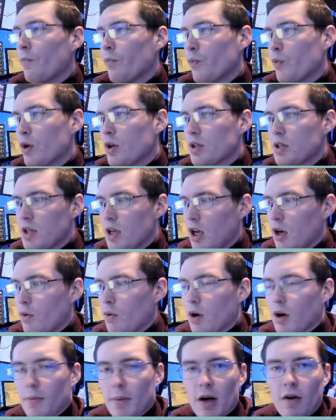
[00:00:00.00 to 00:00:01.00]
we could see
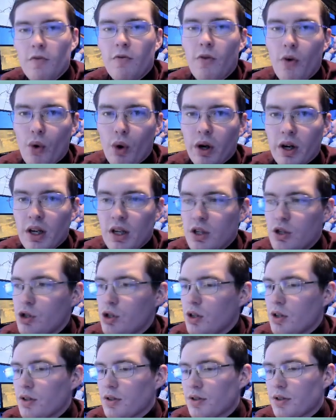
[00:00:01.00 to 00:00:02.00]
anywhere about four
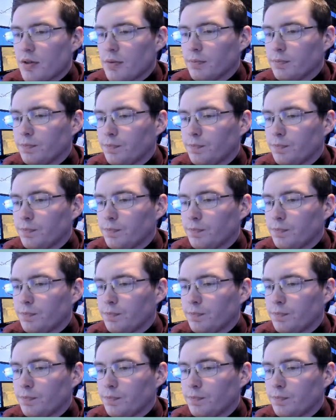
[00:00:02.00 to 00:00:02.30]
inches.